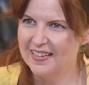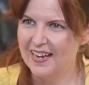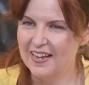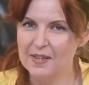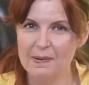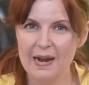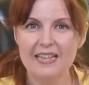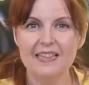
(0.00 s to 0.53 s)

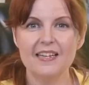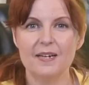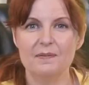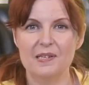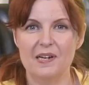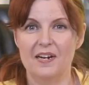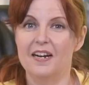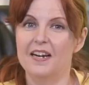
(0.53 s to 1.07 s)
And the pilot
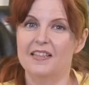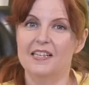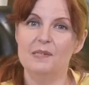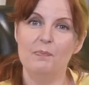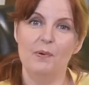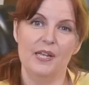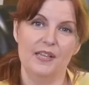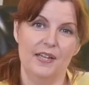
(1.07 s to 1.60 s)
comes on. And at
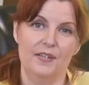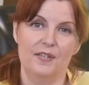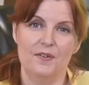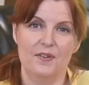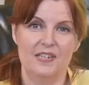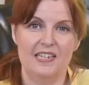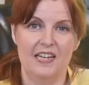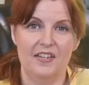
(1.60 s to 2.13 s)
this point,
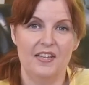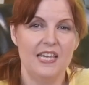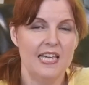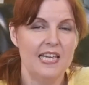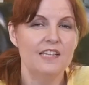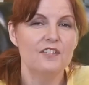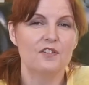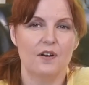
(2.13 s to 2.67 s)
you can tell
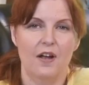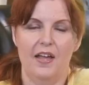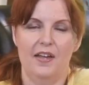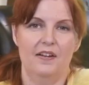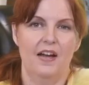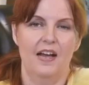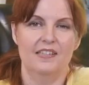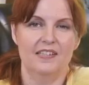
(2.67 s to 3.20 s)
he's
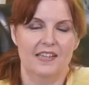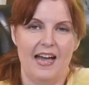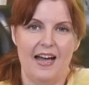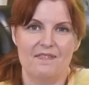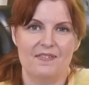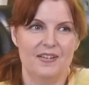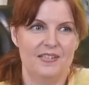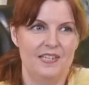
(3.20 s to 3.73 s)
trying not to
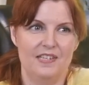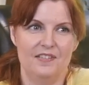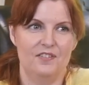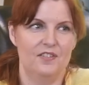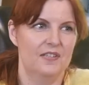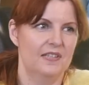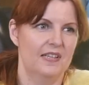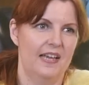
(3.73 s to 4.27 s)
laugh because he's
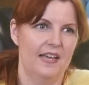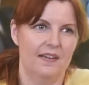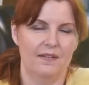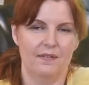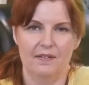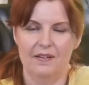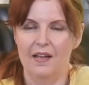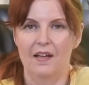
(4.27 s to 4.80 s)
just like,
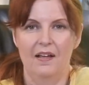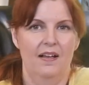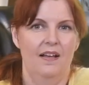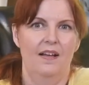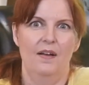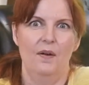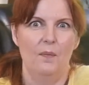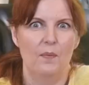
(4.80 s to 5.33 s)

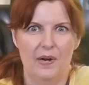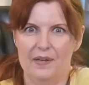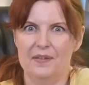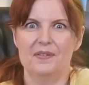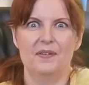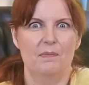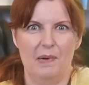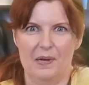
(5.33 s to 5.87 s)
what
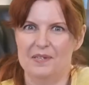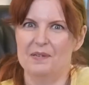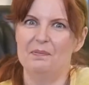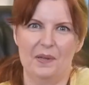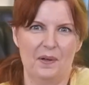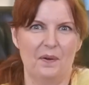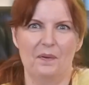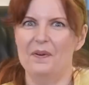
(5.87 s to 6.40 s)
else could
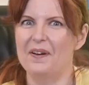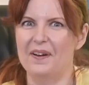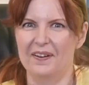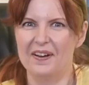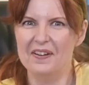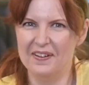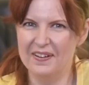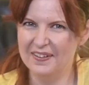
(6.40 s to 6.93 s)
possibly go
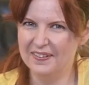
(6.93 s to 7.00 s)
wrong?